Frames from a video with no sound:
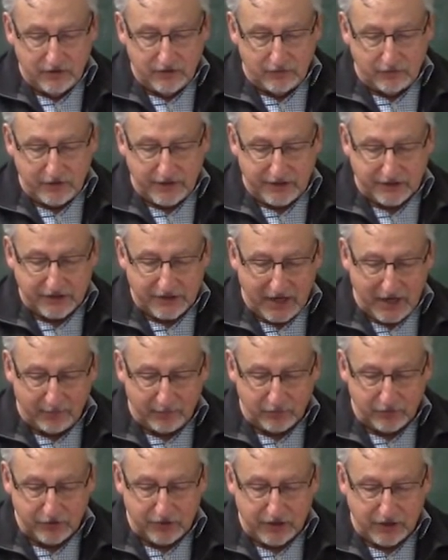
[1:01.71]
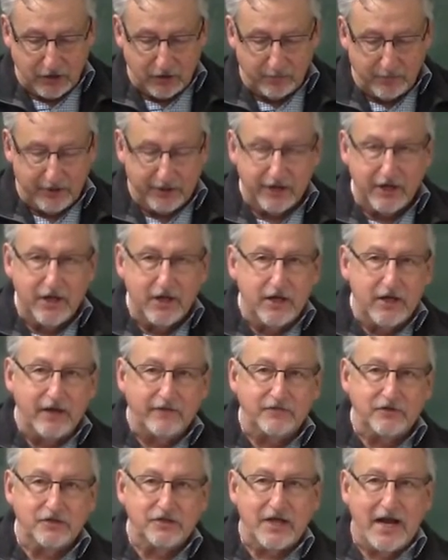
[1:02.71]
three examples here, but
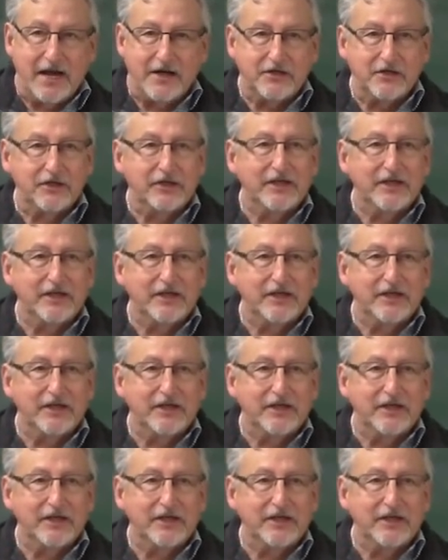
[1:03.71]
I've decided to